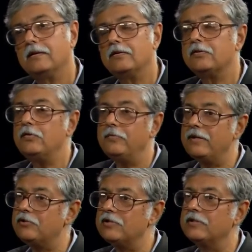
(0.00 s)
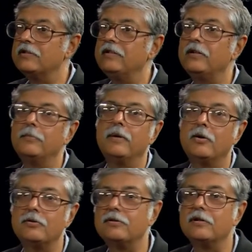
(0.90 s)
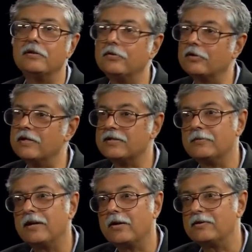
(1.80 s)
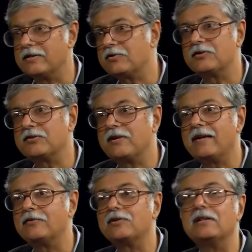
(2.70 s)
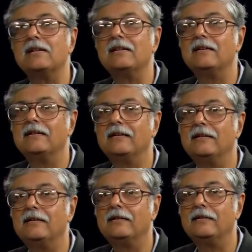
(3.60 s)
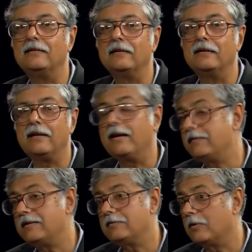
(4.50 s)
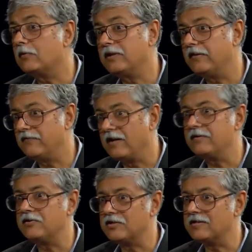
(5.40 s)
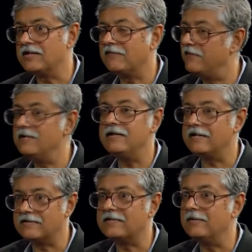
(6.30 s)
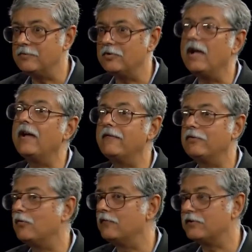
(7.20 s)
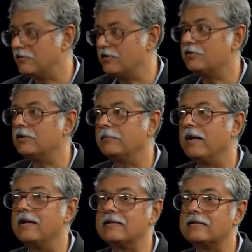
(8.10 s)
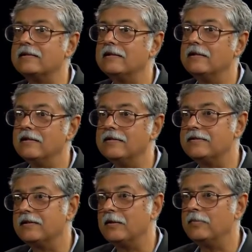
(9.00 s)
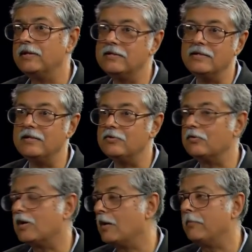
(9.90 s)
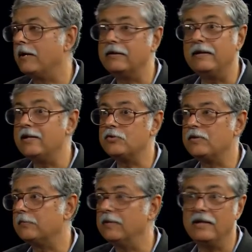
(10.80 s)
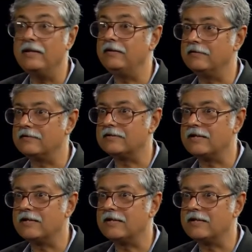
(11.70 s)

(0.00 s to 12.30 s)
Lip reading: Now, you mentioned earlier about customer acquisition strategy. And I think one of the advantages that fintechs seem to have over traditional banks is their ability to engage with millennials.